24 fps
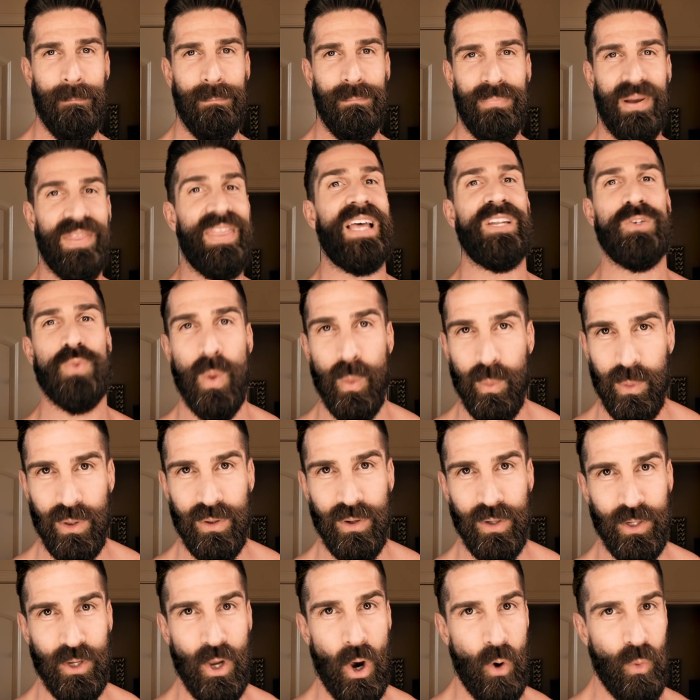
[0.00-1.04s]
but that's what we're
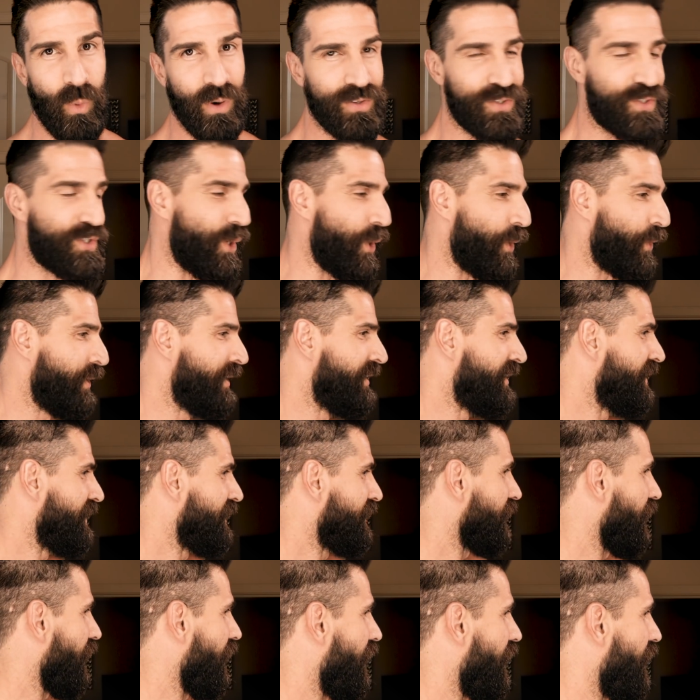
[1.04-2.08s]
going to go with. So
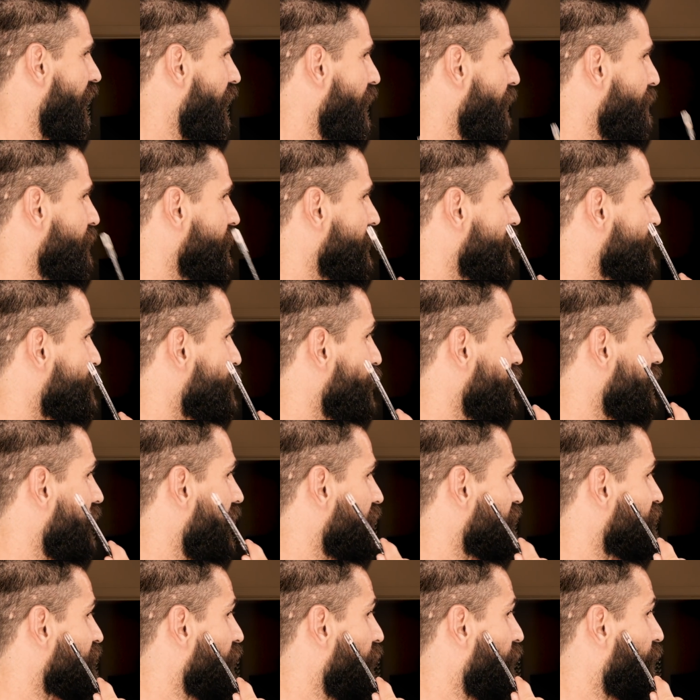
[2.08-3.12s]
from
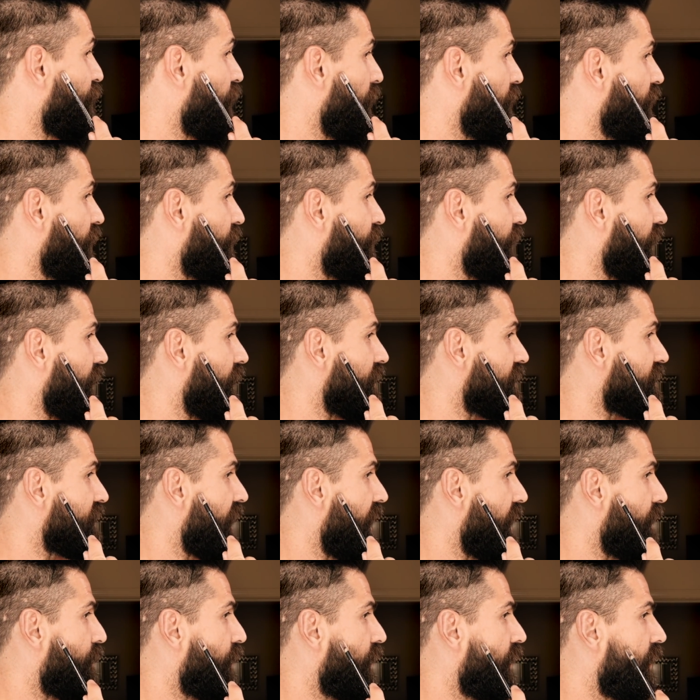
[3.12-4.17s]
the front of the
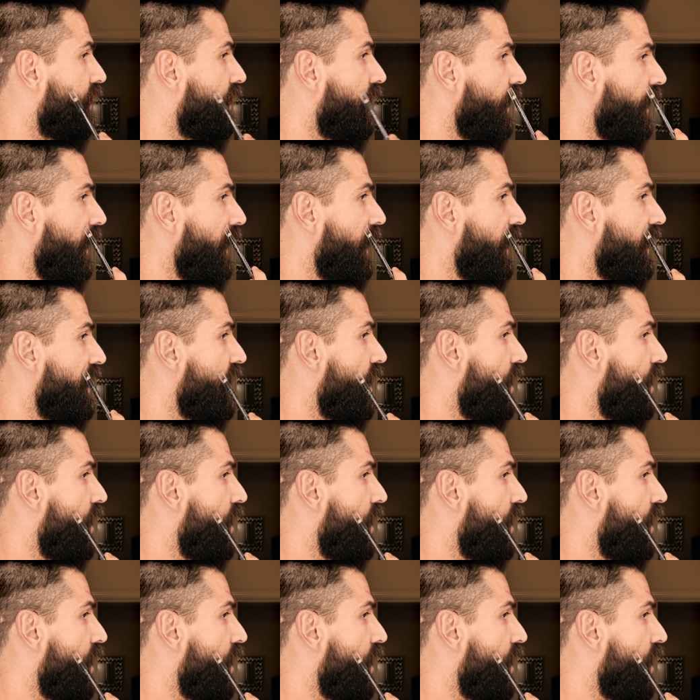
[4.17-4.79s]
sideburn and